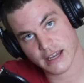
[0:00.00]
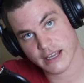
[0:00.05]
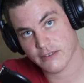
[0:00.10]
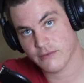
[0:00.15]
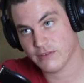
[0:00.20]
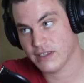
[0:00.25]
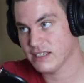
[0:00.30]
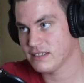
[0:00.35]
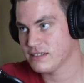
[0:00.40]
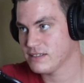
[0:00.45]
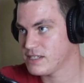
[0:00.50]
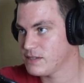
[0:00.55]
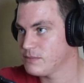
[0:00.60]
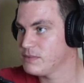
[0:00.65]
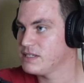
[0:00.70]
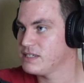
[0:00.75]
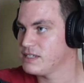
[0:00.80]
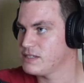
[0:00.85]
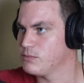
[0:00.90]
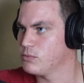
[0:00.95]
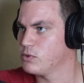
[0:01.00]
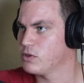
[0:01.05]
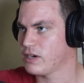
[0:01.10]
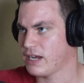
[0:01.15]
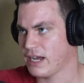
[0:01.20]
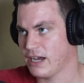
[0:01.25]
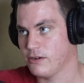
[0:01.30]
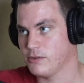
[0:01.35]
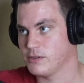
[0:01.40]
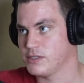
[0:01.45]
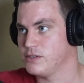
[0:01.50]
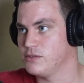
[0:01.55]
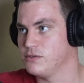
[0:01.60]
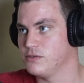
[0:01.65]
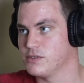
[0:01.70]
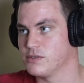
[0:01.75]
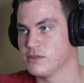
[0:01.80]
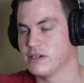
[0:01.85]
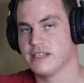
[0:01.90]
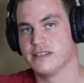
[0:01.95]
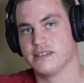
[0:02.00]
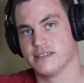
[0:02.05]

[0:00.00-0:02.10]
of get some of these more how-tos, right?